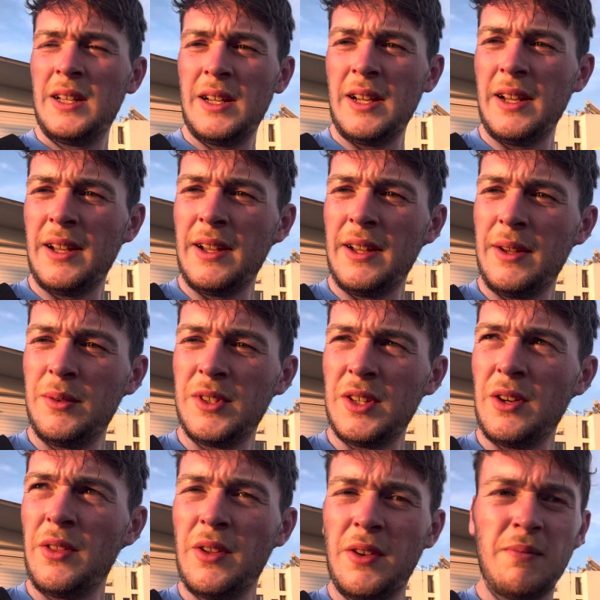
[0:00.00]
It was
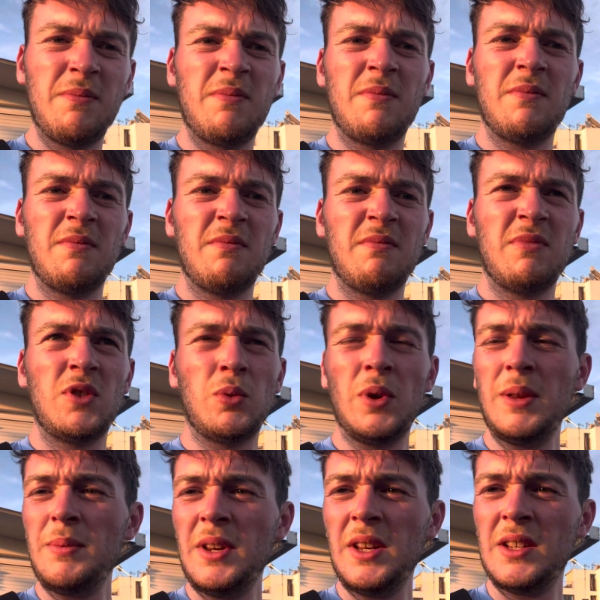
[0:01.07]
another
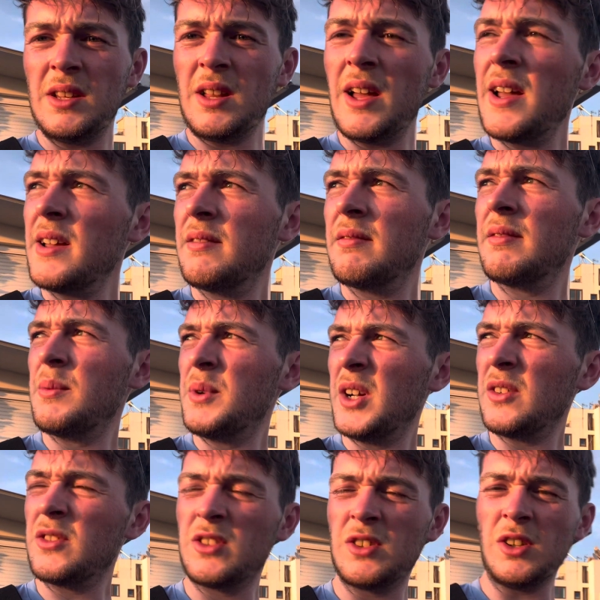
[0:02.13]
20-minute delay, and then we
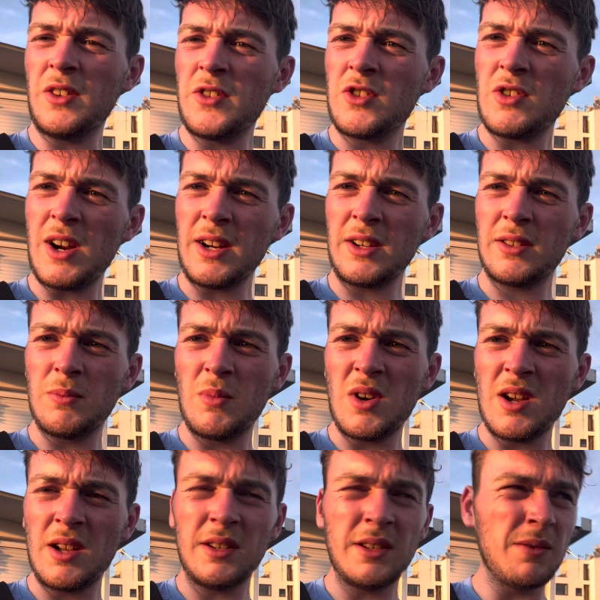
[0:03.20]
got stuck on the track somewhere.
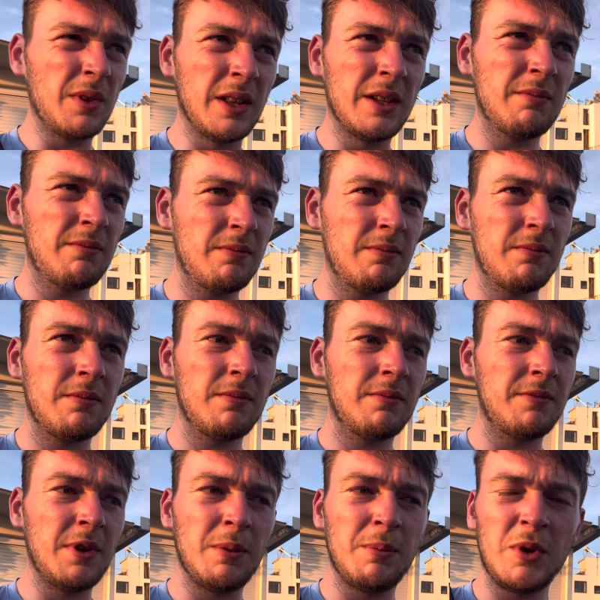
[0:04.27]
I didn't really
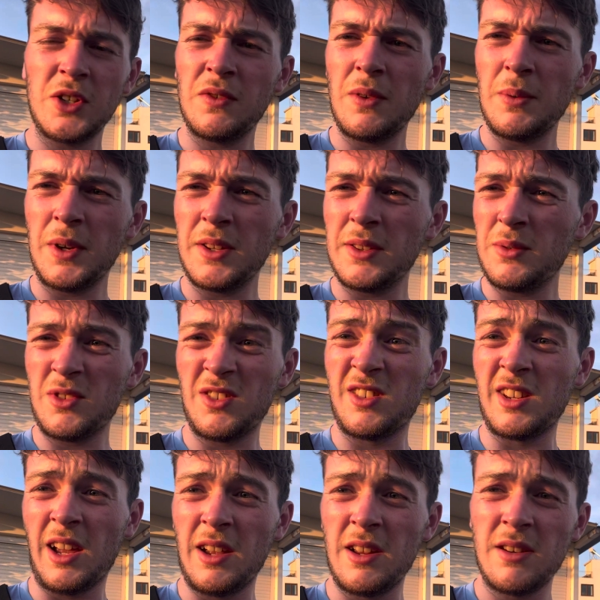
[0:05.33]
film much of it because I was just
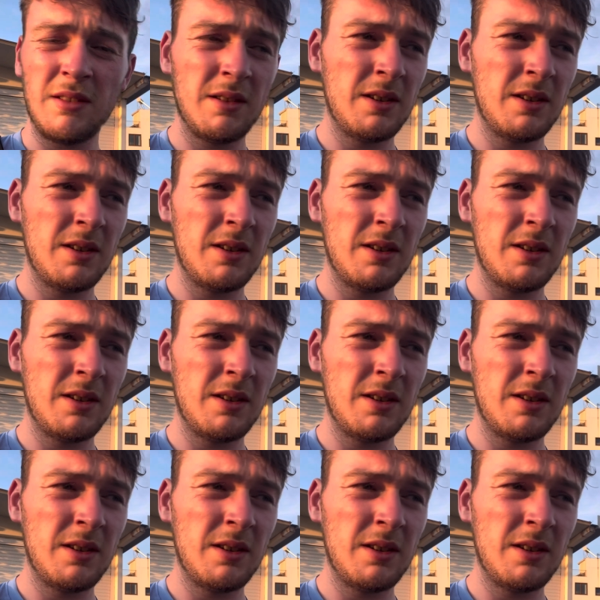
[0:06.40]
tired.